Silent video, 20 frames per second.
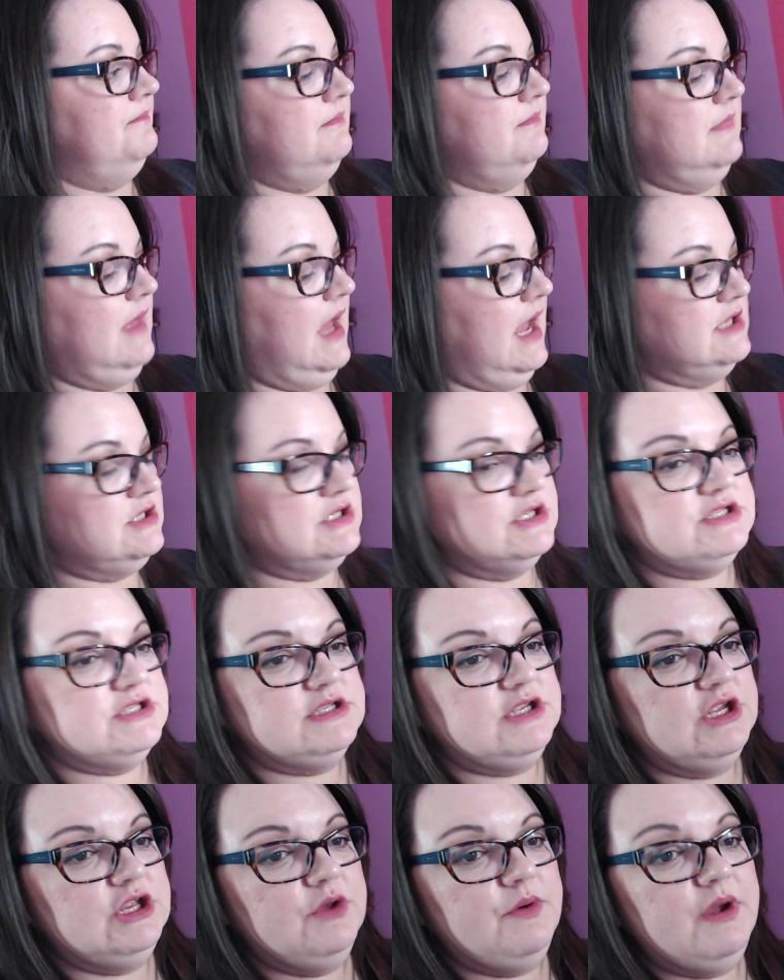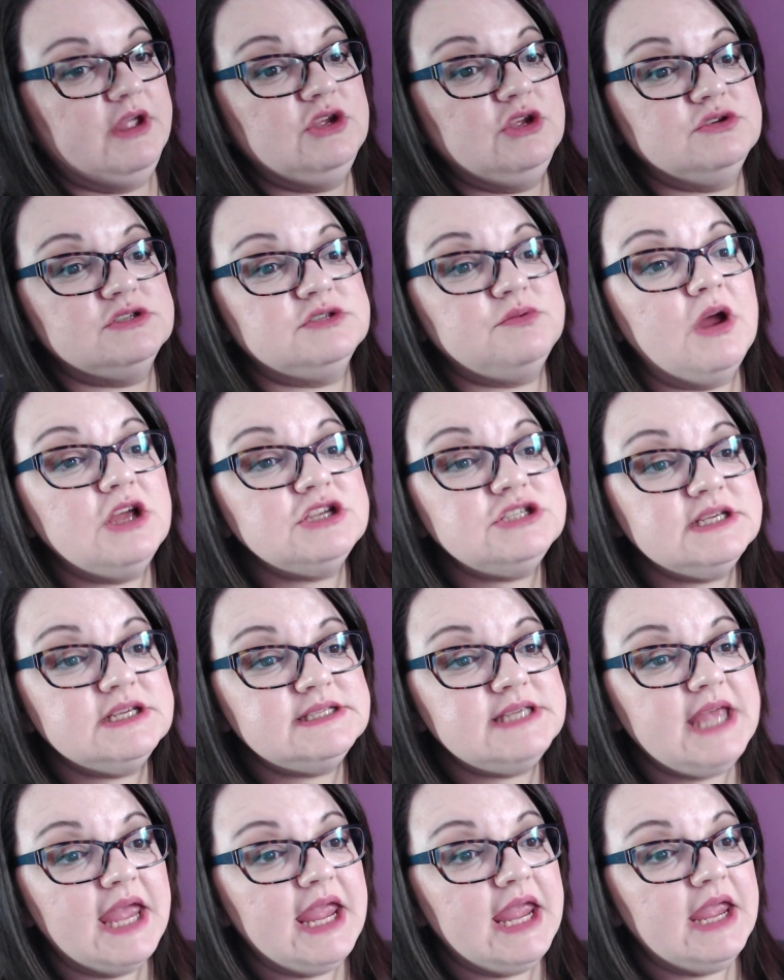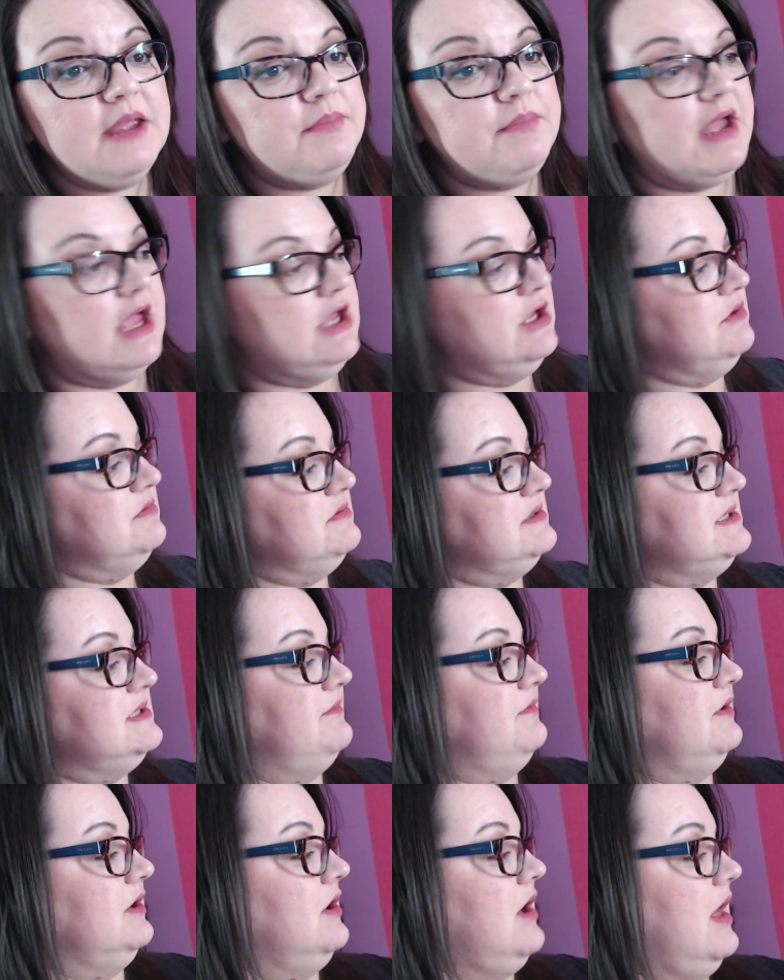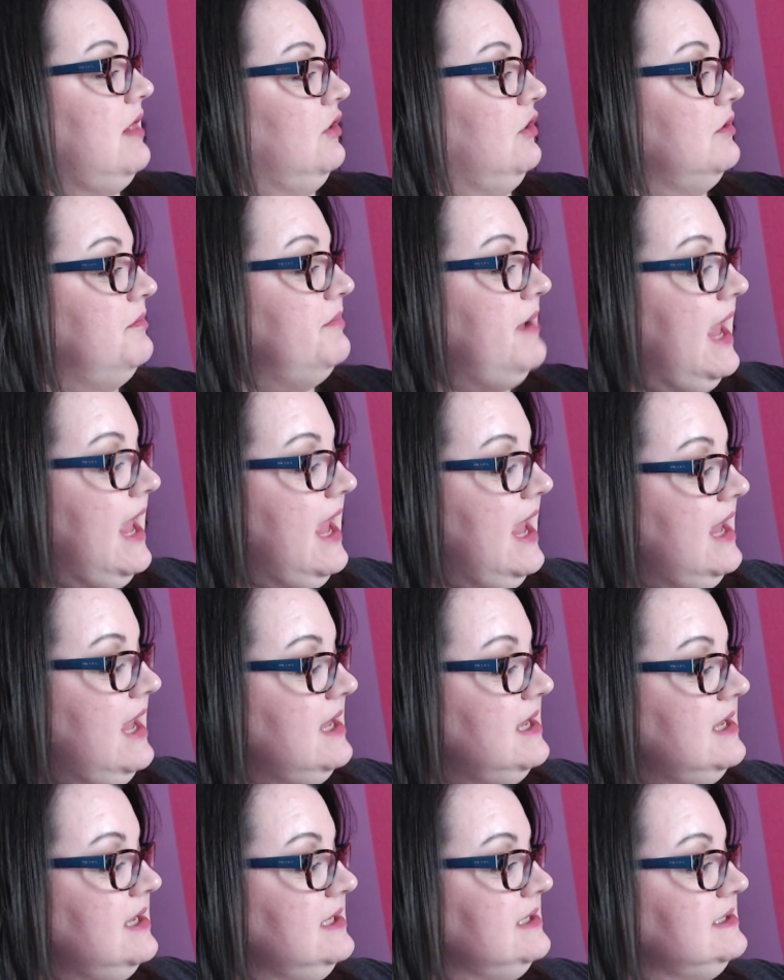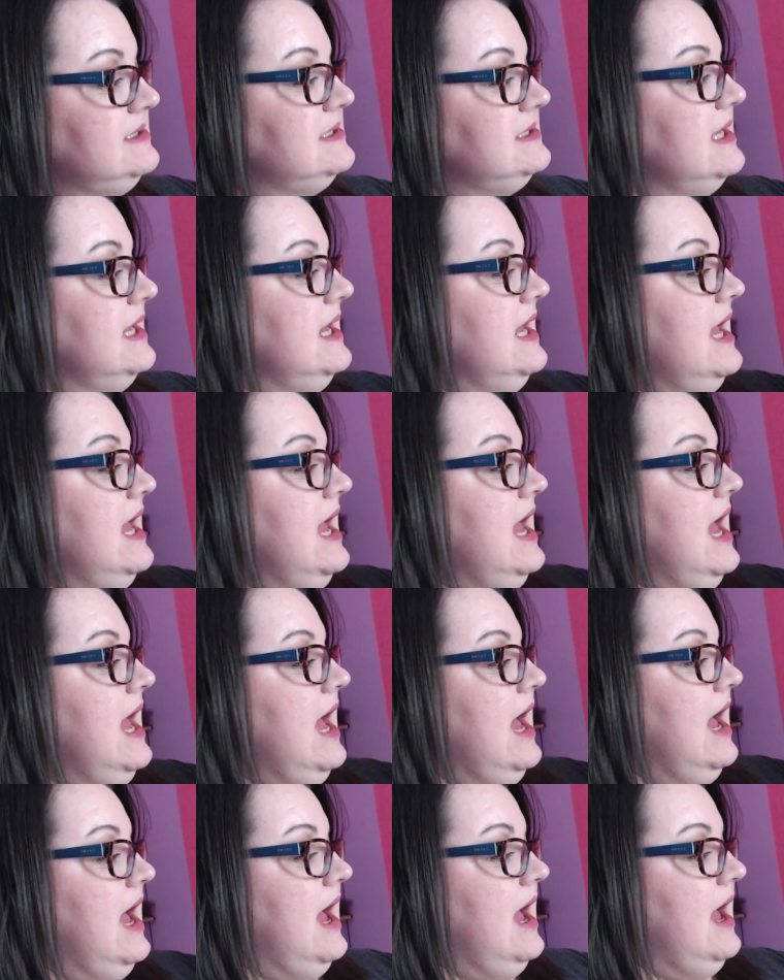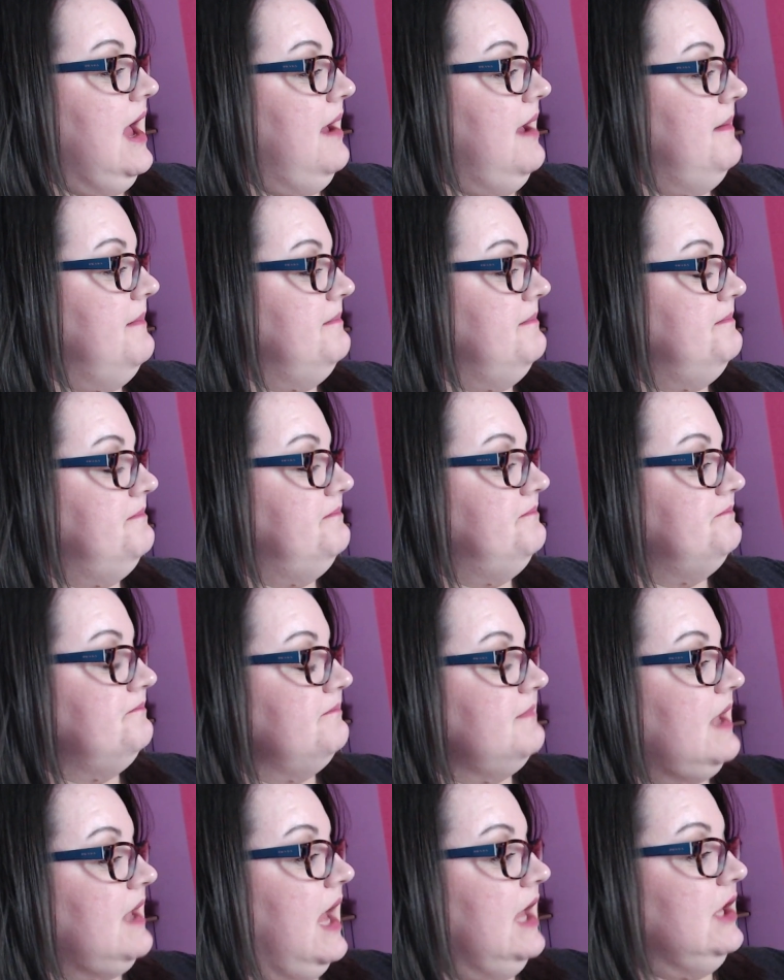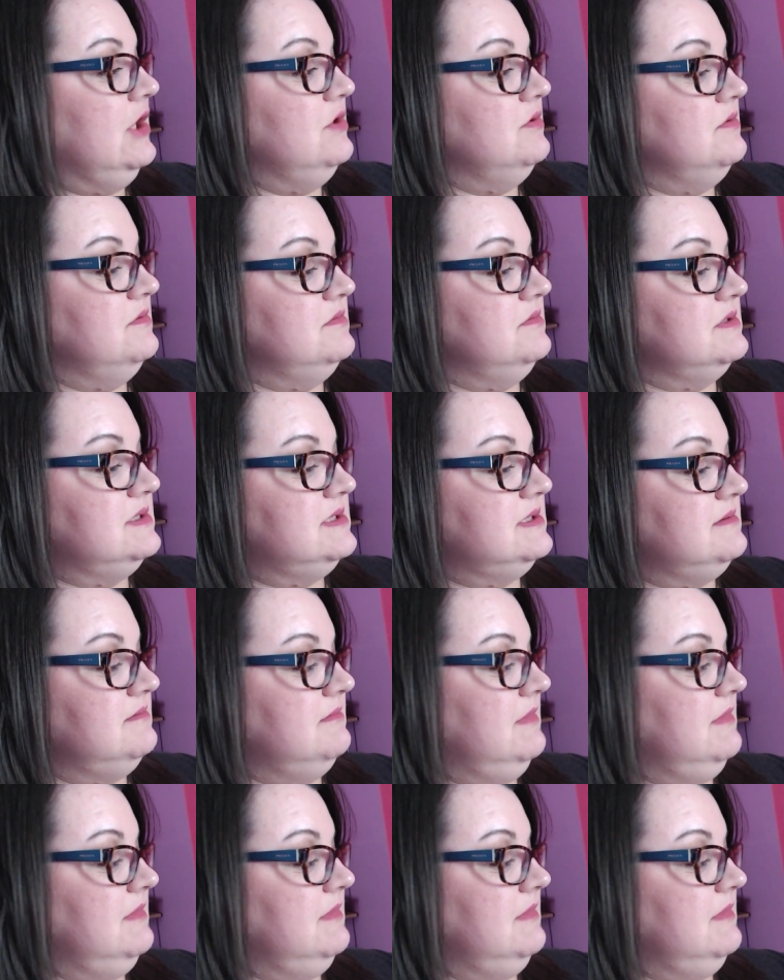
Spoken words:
I just, I used washi tape, I used different colored pens, I used,